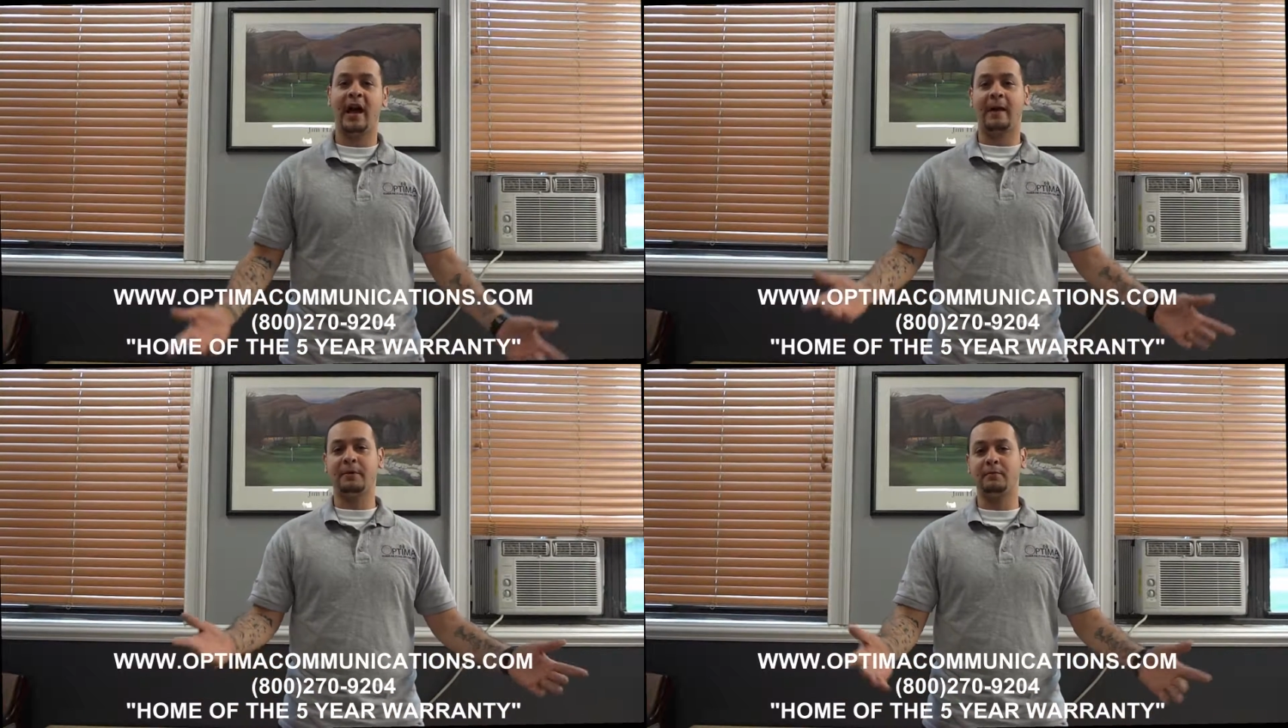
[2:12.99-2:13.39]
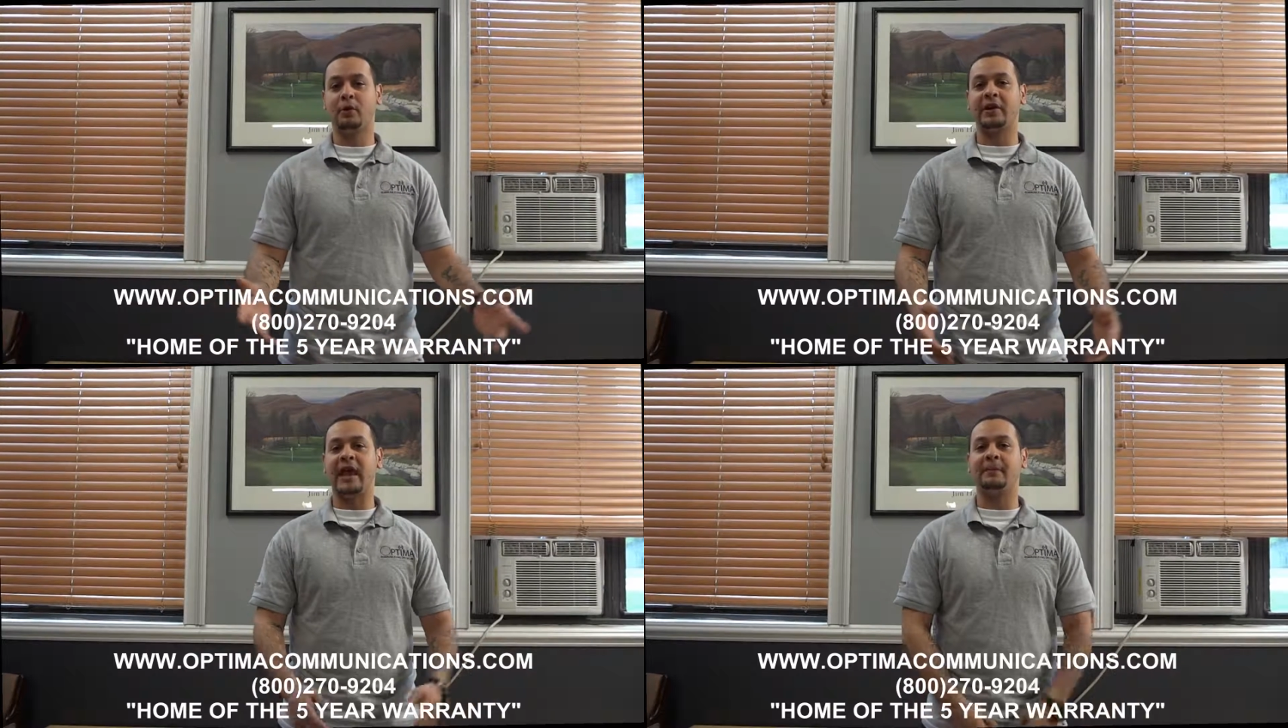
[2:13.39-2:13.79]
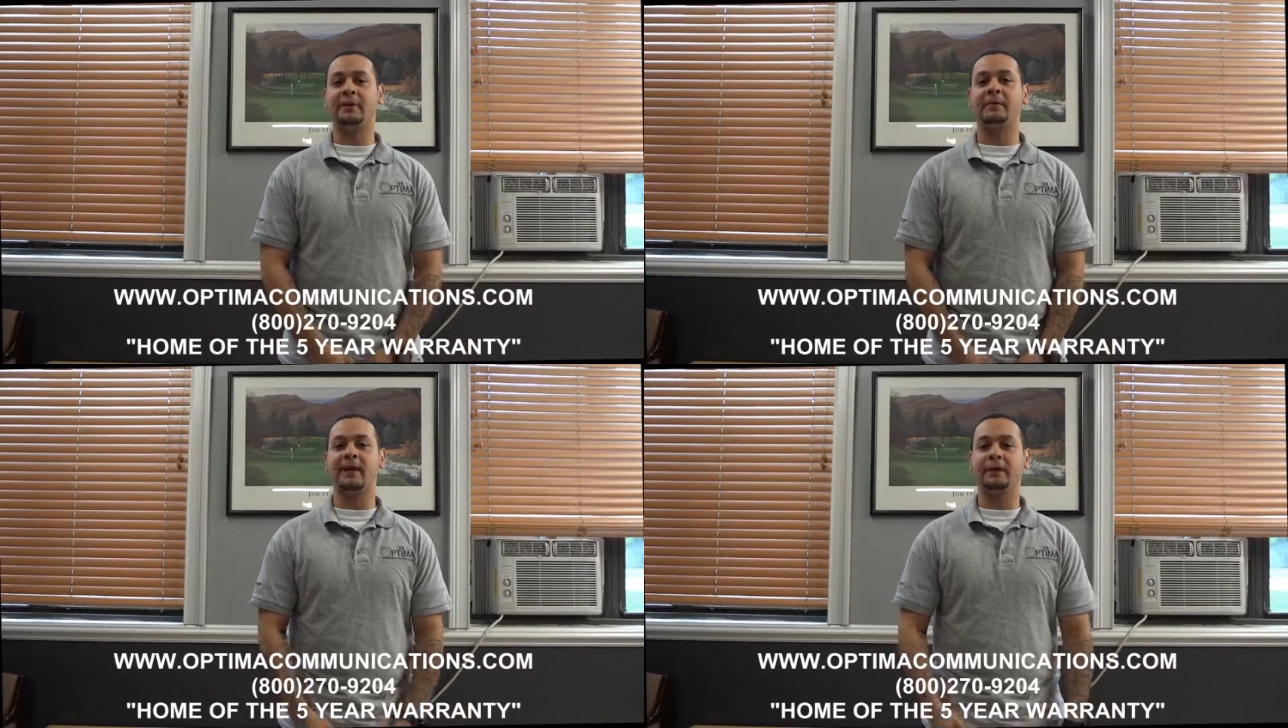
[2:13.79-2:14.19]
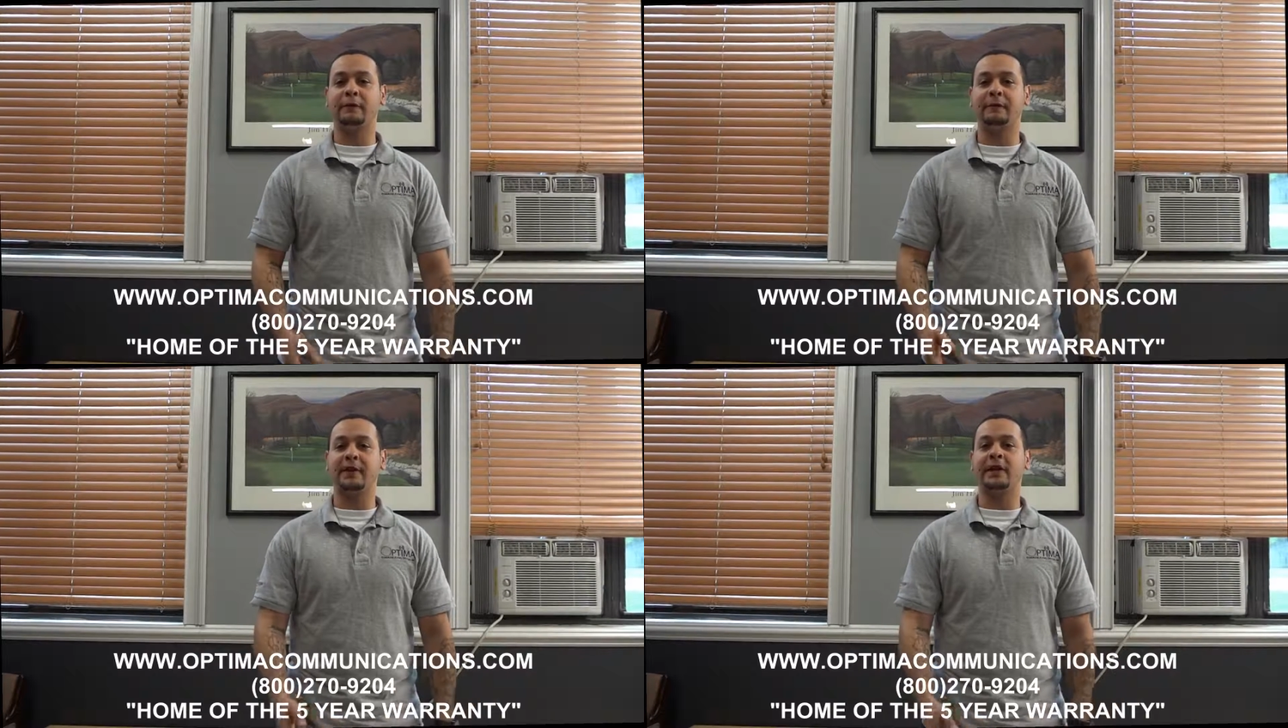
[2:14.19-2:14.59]
I'll be more than happy to make a
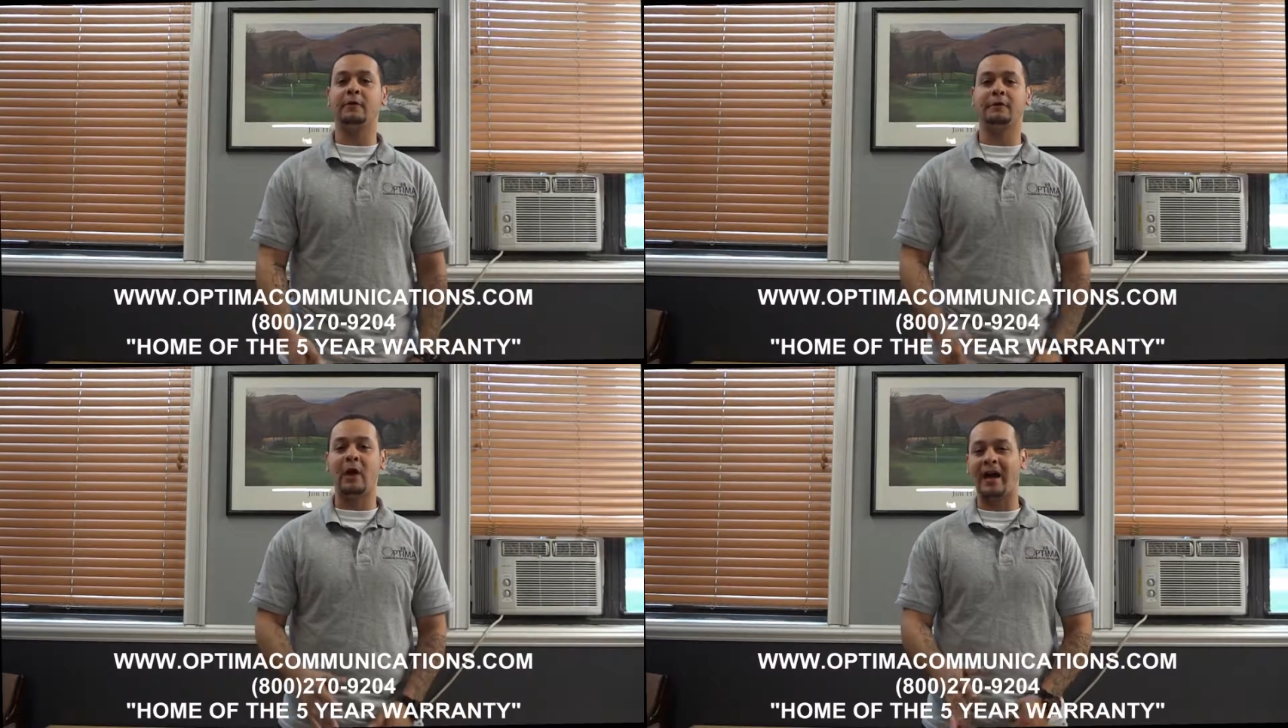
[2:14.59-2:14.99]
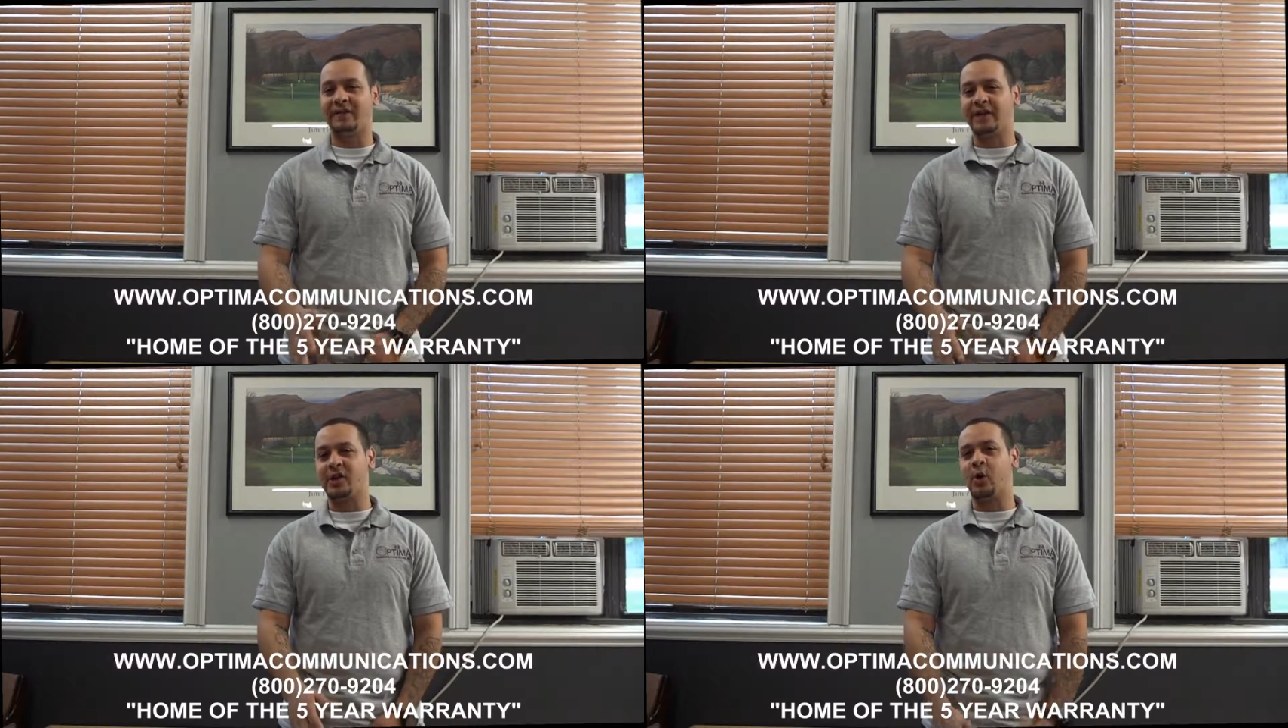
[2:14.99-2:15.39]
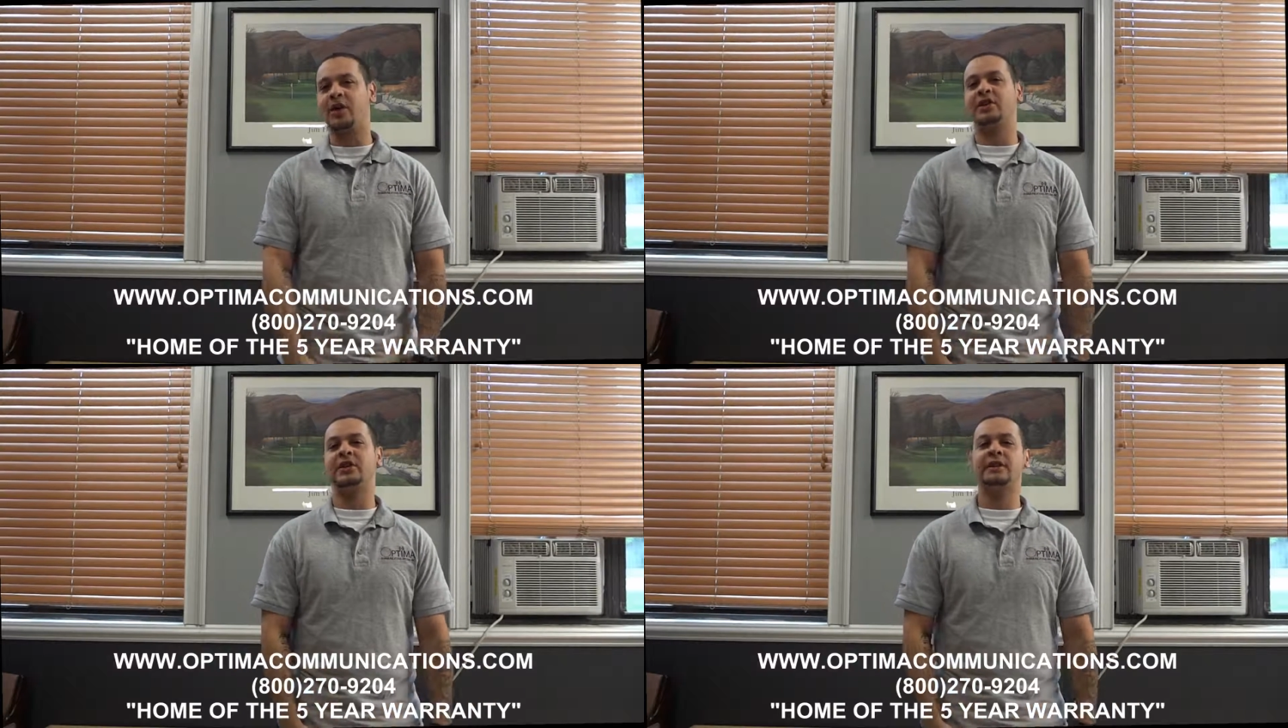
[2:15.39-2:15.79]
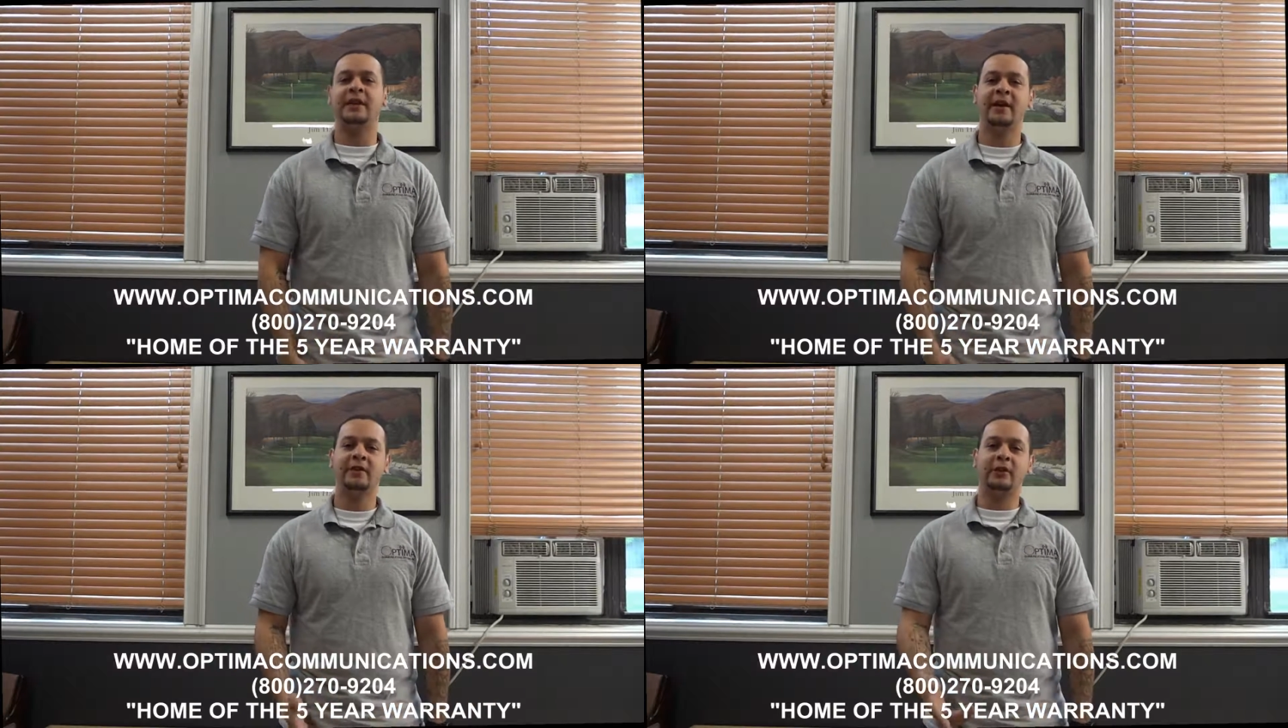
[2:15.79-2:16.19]
new video. If you have any
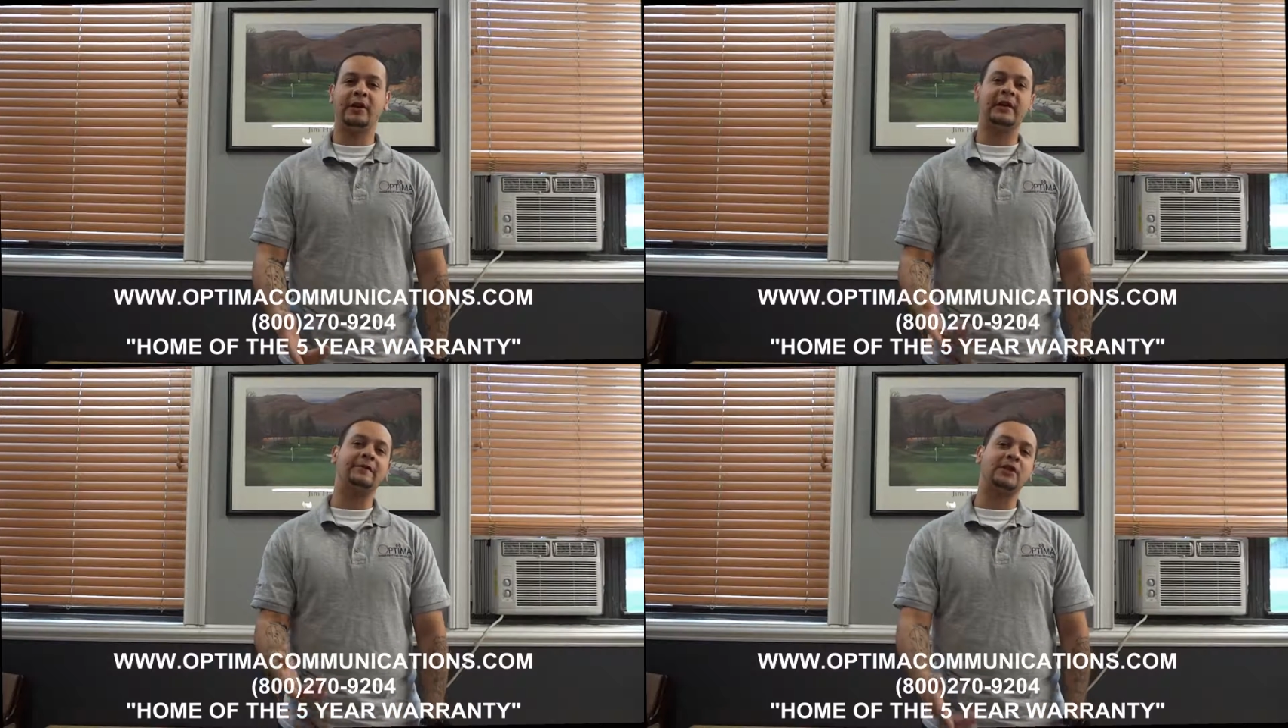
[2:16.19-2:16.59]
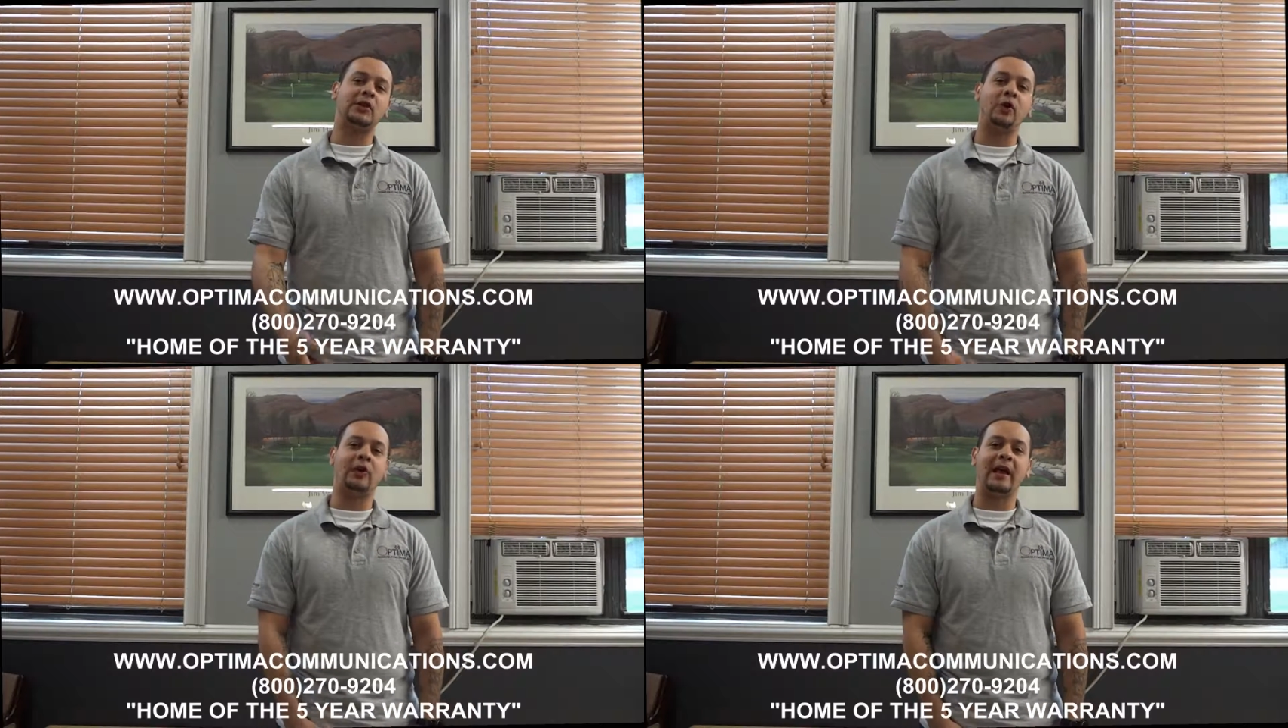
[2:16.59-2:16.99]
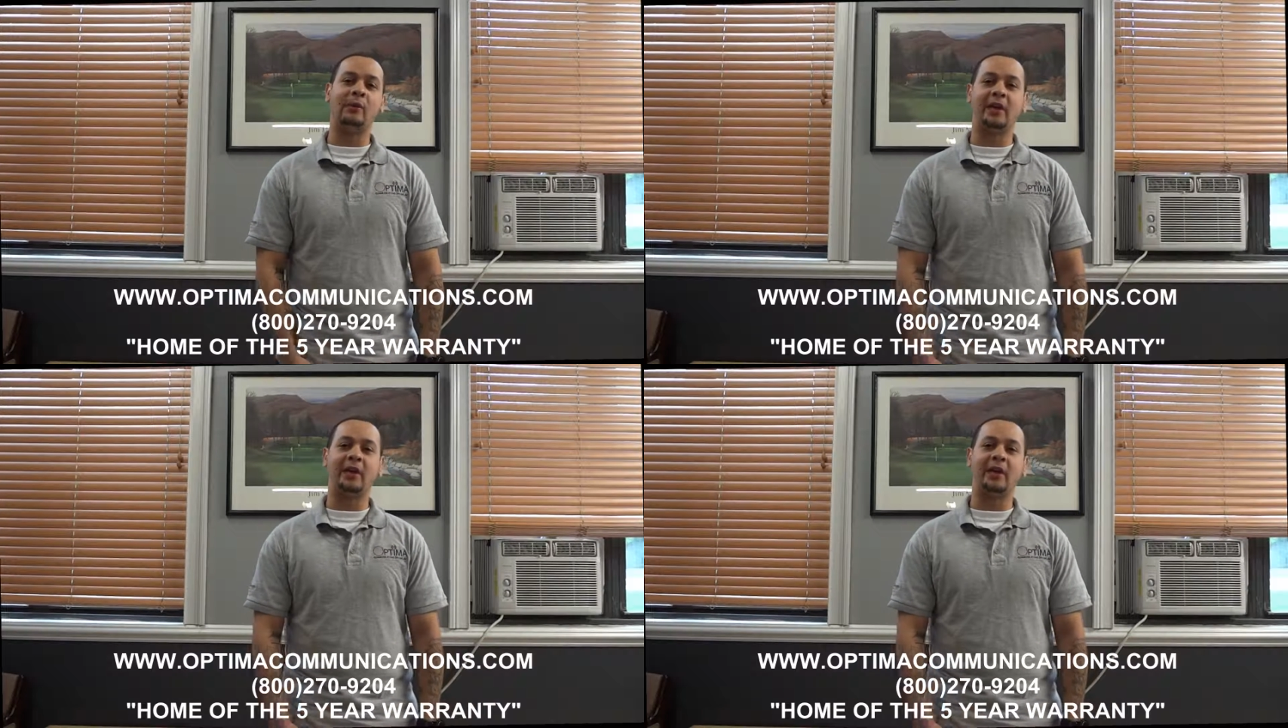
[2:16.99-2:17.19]
questions, you can give us a call at